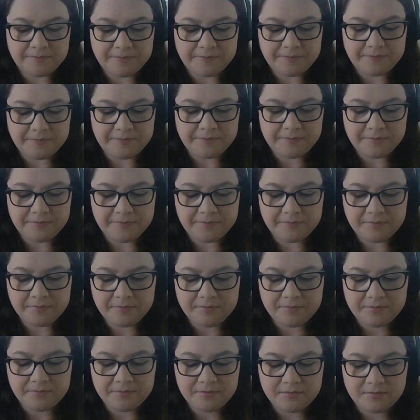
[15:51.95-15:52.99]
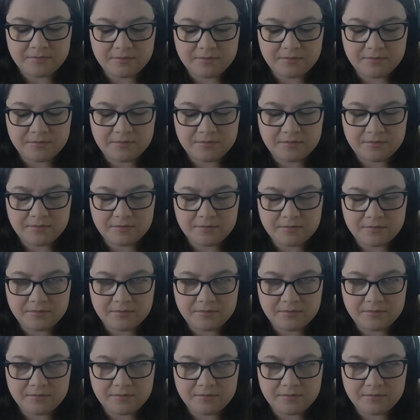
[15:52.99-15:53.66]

[no speech]